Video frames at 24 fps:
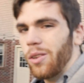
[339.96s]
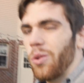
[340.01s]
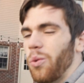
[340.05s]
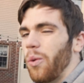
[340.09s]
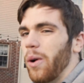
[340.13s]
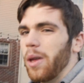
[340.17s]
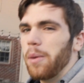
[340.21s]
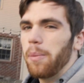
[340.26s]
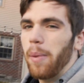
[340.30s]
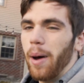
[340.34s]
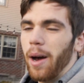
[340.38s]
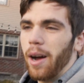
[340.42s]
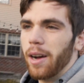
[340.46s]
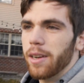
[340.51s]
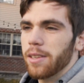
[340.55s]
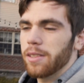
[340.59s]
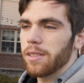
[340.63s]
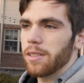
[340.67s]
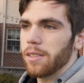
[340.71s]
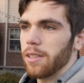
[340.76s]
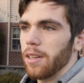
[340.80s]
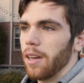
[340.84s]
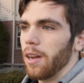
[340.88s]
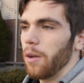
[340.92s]
like 20
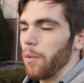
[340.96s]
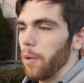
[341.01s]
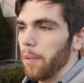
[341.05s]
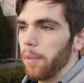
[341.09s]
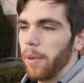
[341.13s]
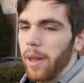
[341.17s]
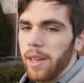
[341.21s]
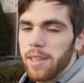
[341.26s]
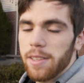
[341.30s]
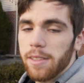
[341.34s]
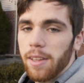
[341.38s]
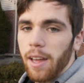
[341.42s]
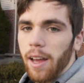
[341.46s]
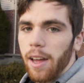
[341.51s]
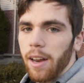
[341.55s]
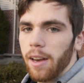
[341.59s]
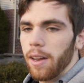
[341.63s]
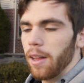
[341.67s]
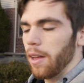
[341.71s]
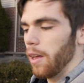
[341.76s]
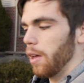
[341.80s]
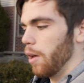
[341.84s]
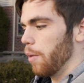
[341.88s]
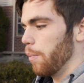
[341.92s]
bucks to replace that.
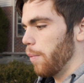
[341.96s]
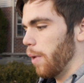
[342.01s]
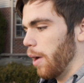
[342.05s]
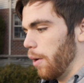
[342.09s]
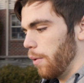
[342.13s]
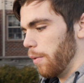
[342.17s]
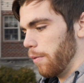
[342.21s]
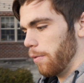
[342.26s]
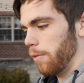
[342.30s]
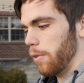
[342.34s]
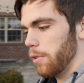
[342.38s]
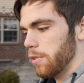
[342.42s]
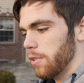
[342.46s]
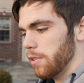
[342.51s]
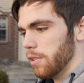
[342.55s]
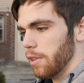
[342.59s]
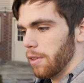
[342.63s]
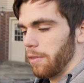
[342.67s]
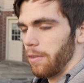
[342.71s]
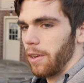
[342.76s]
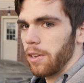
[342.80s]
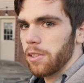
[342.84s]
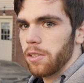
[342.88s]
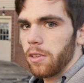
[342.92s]
But versus
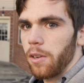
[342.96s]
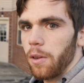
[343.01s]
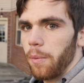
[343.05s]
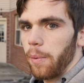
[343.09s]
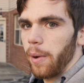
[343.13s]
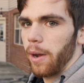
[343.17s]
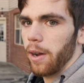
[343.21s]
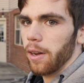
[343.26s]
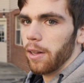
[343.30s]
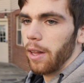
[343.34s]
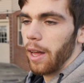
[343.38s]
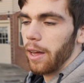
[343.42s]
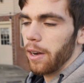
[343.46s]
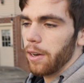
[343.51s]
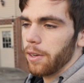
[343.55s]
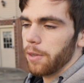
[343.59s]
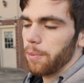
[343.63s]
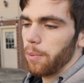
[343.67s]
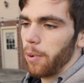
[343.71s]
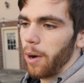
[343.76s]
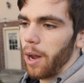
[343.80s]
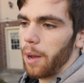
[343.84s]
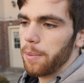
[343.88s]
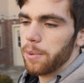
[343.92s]
conventional
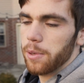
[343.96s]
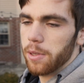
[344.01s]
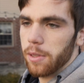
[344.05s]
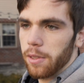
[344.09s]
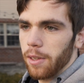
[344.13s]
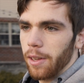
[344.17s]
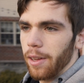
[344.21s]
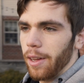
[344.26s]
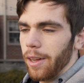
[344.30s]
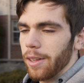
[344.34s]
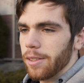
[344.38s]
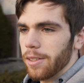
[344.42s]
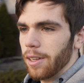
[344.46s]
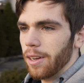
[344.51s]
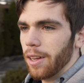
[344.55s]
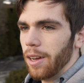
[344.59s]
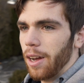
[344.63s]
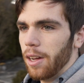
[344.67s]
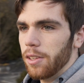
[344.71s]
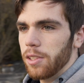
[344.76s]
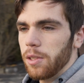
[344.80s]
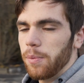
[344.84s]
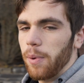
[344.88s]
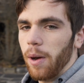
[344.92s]
paraglider props, it's gonna
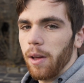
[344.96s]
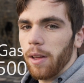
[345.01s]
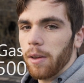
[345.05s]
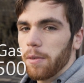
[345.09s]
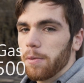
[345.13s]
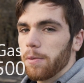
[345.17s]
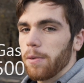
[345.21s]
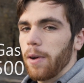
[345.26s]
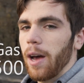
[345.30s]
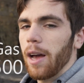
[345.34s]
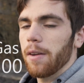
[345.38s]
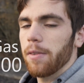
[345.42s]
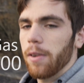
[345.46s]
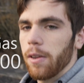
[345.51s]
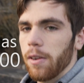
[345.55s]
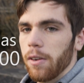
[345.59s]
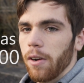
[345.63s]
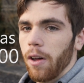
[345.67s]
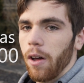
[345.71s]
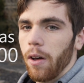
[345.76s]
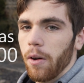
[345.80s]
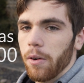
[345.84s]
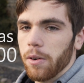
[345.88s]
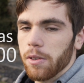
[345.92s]
cost you about like
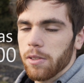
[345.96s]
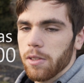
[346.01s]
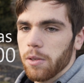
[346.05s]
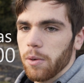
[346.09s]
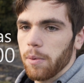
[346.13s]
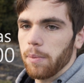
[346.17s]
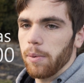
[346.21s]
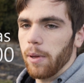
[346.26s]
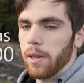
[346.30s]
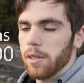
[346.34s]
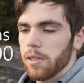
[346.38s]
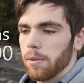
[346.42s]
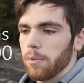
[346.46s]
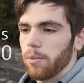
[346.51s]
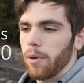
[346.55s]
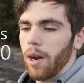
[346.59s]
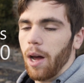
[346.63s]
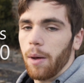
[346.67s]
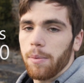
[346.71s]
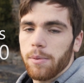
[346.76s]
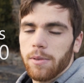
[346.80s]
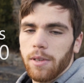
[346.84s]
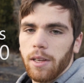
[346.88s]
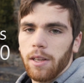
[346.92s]
$500 to replace a
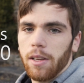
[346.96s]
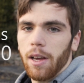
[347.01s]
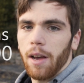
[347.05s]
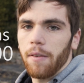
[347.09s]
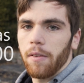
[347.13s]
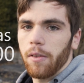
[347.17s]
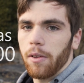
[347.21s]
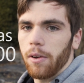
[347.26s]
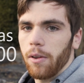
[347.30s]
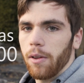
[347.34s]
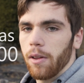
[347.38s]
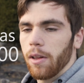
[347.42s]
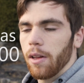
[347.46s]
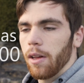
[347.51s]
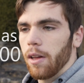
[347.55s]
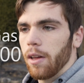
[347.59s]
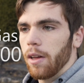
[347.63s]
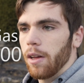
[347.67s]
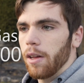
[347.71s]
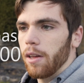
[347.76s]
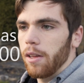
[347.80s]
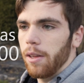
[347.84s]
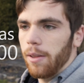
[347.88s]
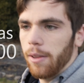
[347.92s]
prop. Say you have a little,
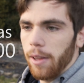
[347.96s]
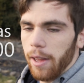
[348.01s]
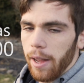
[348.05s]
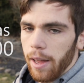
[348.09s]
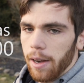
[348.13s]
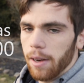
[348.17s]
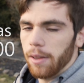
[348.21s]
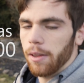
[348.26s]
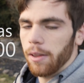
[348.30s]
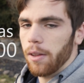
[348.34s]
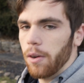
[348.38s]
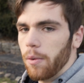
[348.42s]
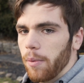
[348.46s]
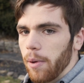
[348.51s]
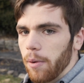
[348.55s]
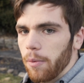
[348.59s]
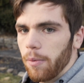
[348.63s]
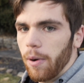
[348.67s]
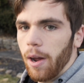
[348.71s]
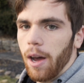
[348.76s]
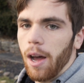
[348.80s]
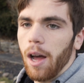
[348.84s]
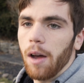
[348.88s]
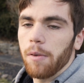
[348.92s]
you land a little bit
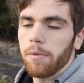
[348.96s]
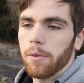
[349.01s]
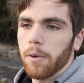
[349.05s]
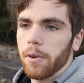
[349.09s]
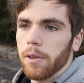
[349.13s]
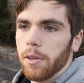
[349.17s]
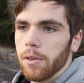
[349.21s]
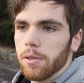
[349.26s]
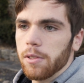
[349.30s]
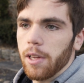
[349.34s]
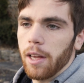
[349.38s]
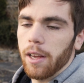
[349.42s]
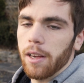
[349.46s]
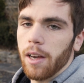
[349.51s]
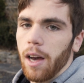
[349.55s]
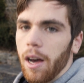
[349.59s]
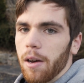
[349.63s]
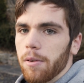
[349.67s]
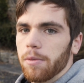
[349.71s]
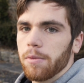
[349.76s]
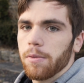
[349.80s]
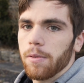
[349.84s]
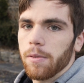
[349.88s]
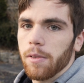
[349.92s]
rough or you take
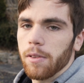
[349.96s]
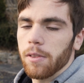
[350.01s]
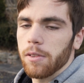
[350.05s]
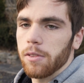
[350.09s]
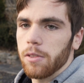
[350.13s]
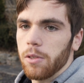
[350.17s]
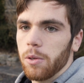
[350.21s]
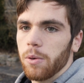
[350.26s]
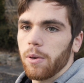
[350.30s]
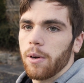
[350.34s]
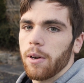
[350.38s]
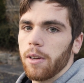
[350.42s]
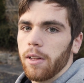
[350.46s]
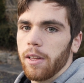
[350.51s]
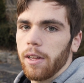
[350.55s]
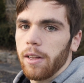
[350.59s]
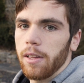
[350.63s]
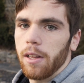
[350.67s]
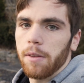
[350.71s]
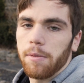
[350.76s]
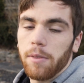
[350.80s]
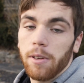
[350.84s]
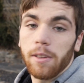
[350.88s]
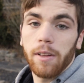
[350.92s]
off too early,
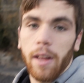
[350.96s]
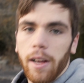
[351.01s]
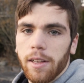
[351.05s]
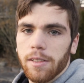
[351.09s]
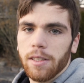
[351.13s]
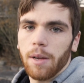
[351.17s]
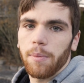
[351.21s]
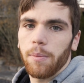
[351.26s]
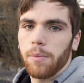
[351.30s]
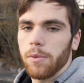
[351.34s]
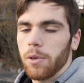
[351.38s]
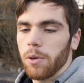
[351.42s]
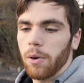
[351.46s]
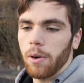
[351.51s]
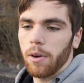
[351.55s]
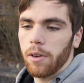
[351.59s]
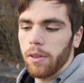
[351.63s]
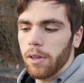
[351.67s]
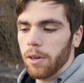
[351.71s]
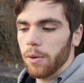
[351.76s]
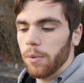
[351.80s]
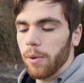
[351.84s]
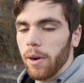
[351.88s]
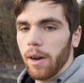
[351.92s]
you lift your legs up too
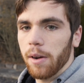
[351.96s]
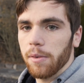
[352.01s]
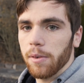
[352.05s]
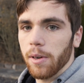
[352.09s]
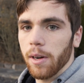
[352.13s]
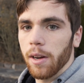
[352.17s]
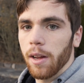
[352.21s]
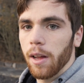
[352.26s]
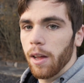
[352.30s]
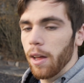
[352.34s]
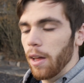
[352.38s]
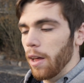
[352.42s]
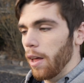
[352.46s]
early or whatever.